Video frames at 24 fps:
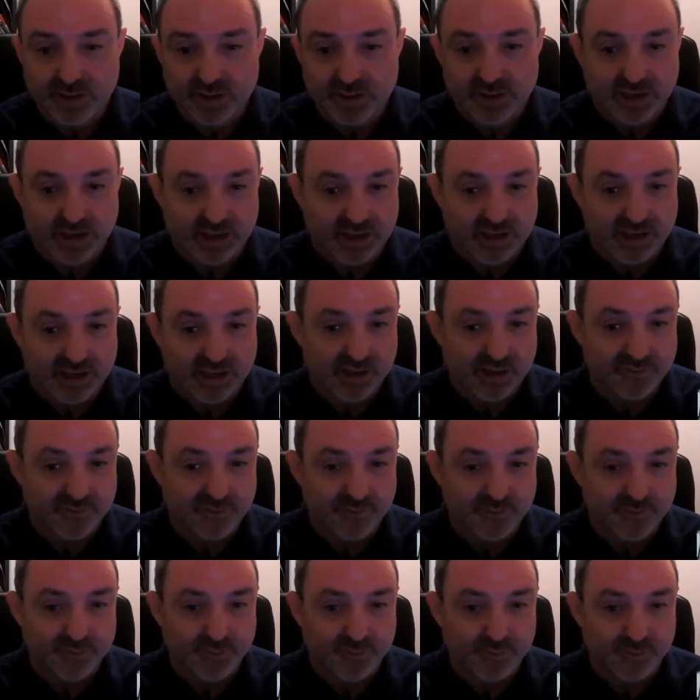
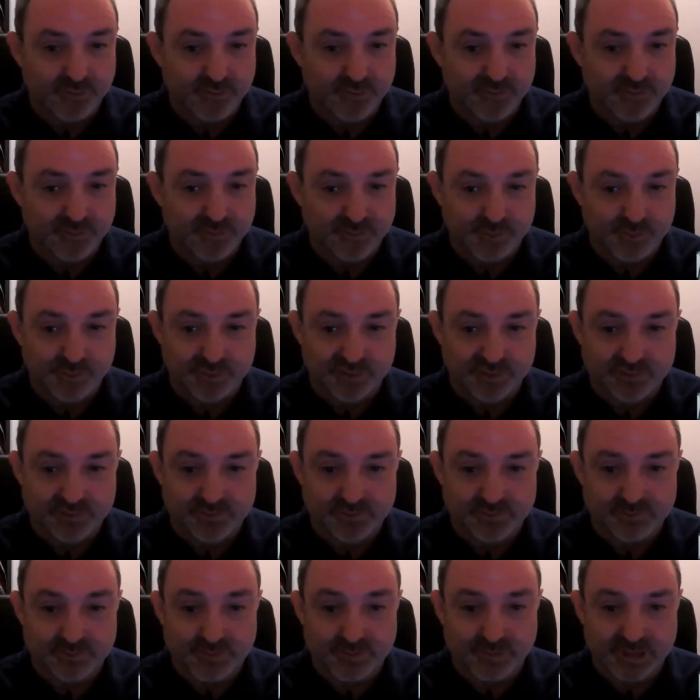from the Brewers
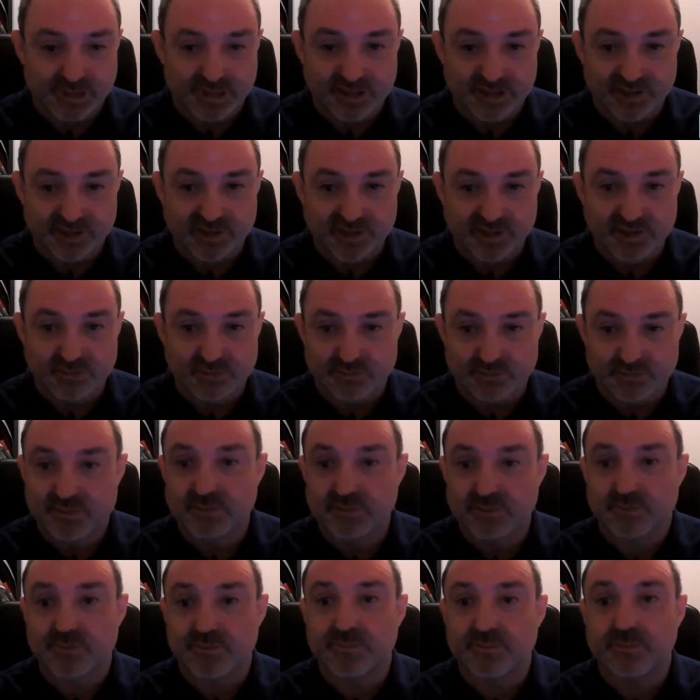Publications
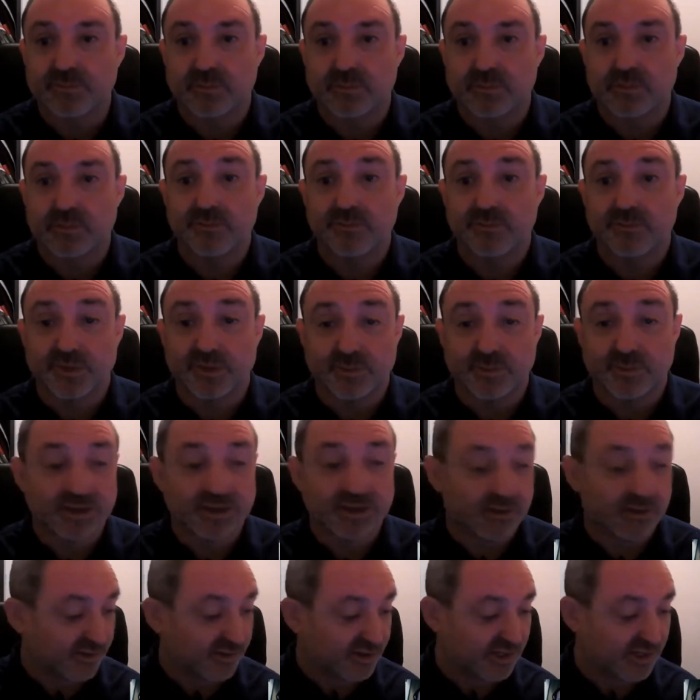
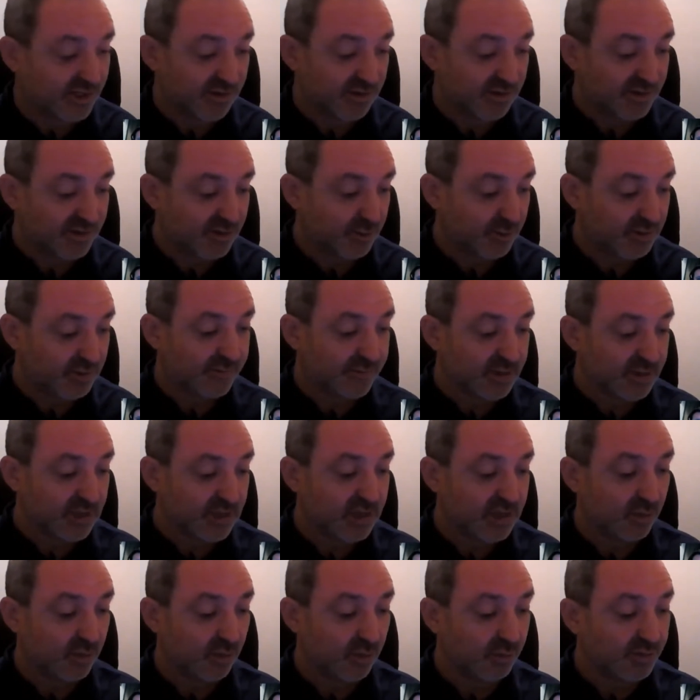Fundamental Series or whatever they're
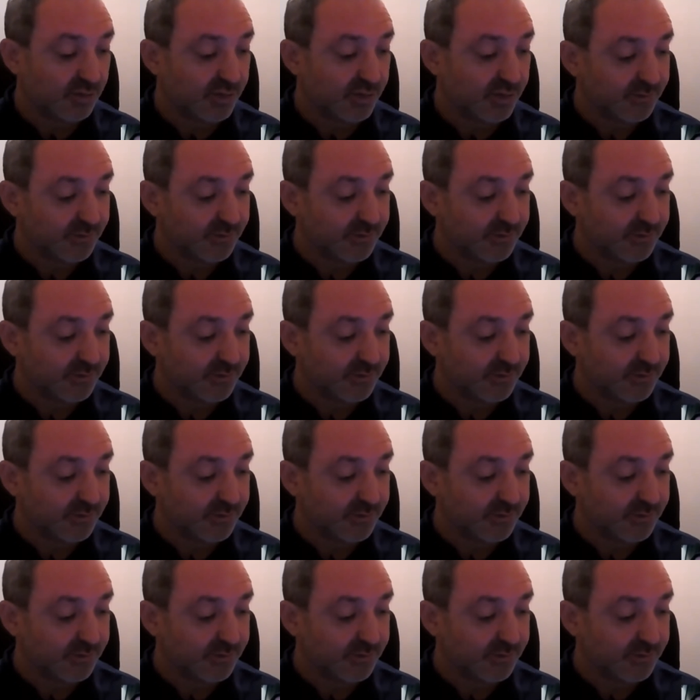called.